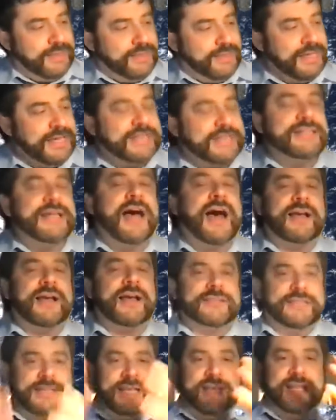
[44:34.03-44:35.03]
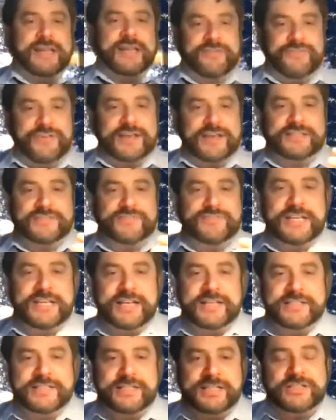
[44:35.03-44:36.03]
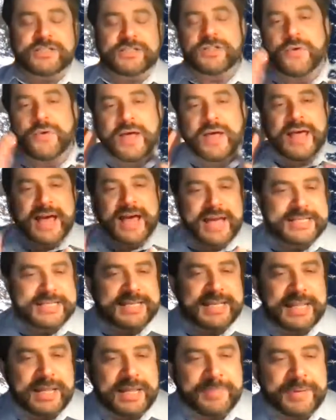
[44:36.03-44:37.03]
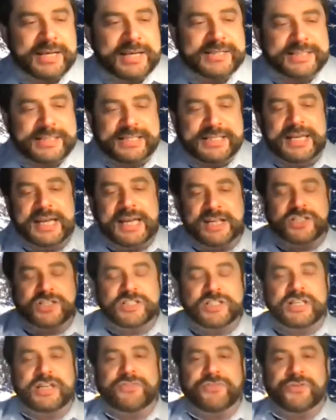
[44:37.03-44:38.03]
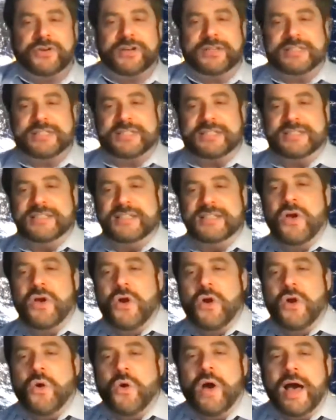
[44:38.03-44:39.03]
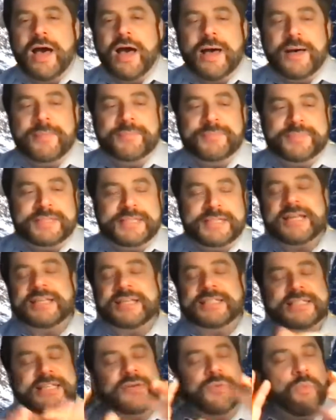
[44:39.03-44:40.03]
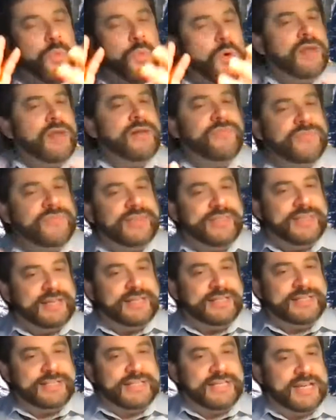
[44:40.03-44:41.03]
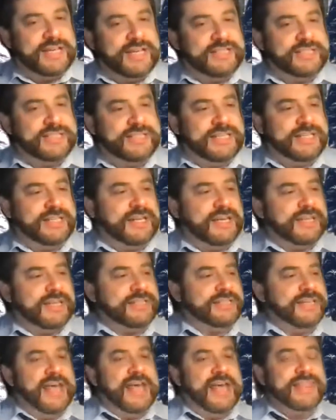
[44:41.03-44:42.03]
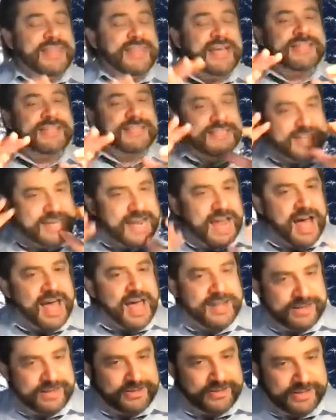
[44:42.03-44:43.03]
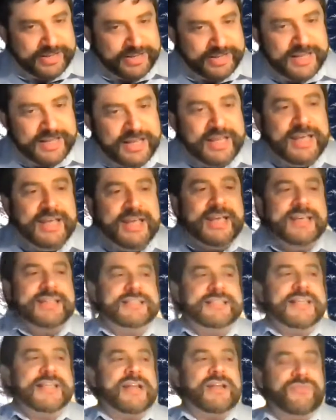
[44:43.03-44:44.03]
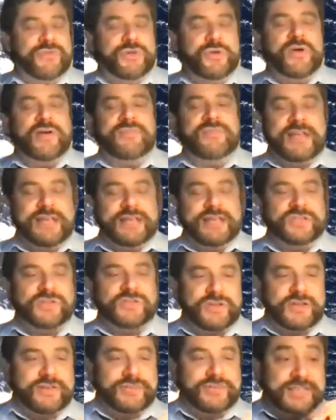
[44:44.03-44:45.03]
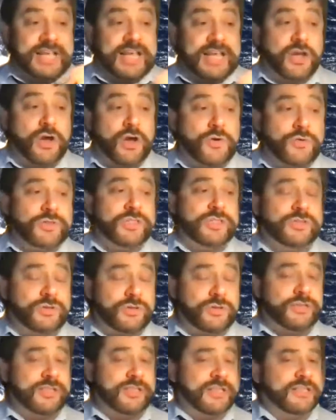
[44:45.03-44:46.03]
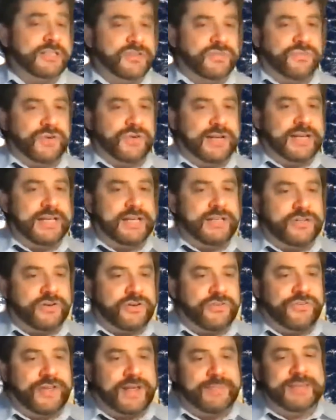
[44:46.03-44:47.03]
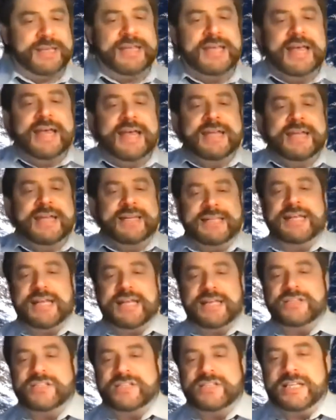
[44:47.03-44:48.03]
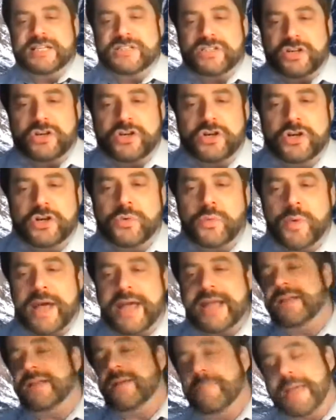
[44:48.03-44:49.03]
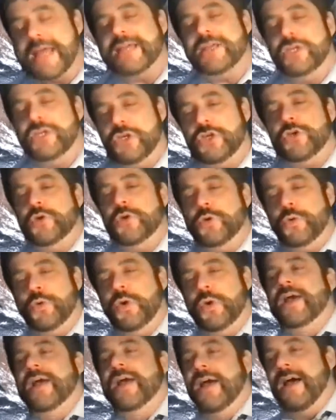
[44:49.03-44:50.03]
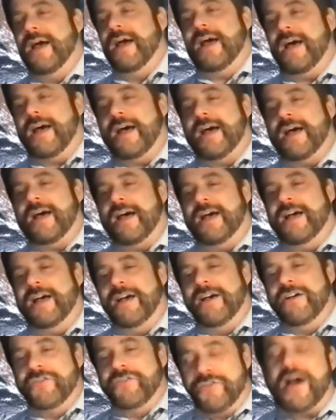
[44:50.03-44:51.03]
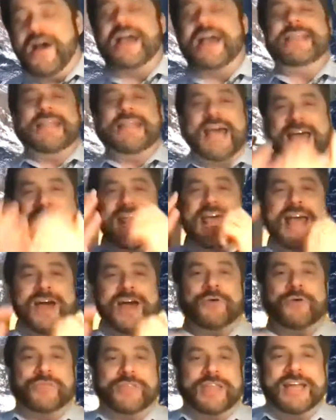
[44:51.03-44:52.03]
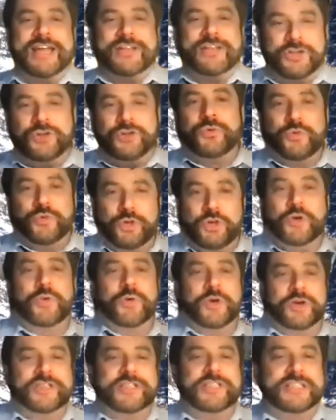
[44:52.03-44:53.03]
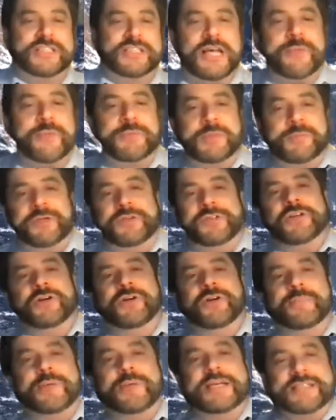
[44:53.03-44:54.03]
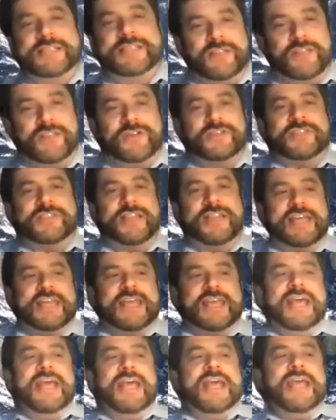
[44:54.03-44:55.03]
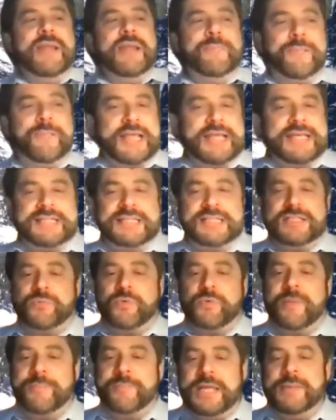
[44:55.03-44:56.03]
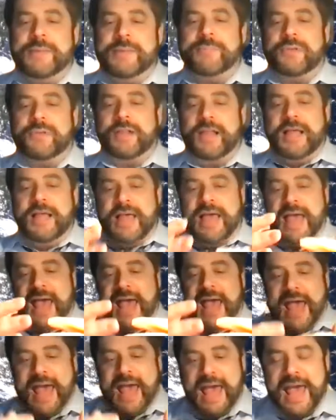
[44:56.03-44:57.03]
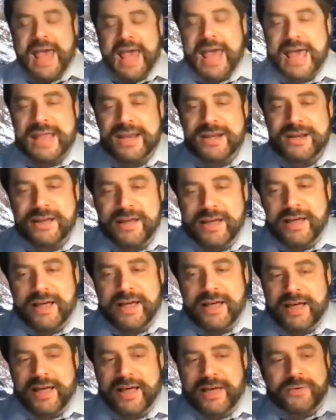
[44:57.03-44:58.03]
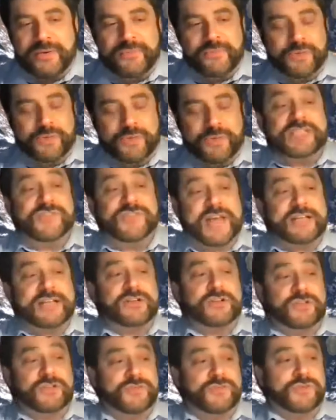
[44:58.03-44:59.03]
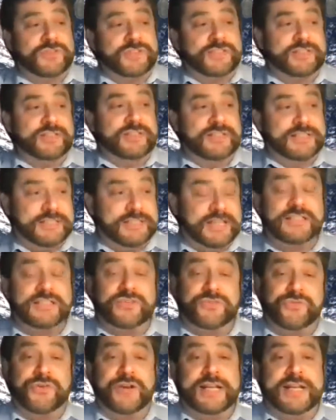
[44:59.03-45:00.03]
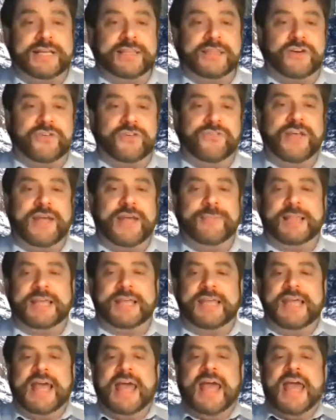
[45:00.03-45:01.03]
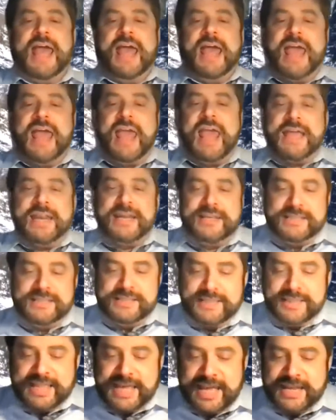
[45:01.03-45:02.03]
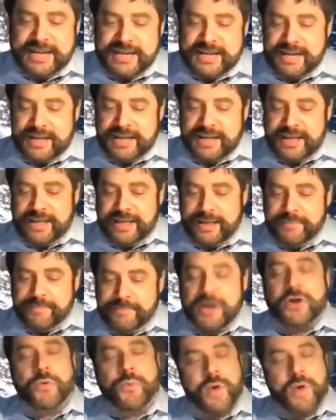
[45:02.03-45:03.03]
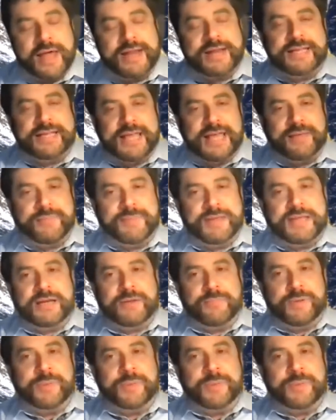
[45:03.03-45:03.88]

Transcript: the intoxicating effects of THC. So I say that because THC, for instance, um, THC, one of the things THC does that's not good is that if you have a history of psychosis or schizophrenia in your family, THC is a good way to make you uh, find that out that you you were susceptible to it because it looks like in places where people had uh, risk factors for schizophrenia in their family and then uh, marijuana came in and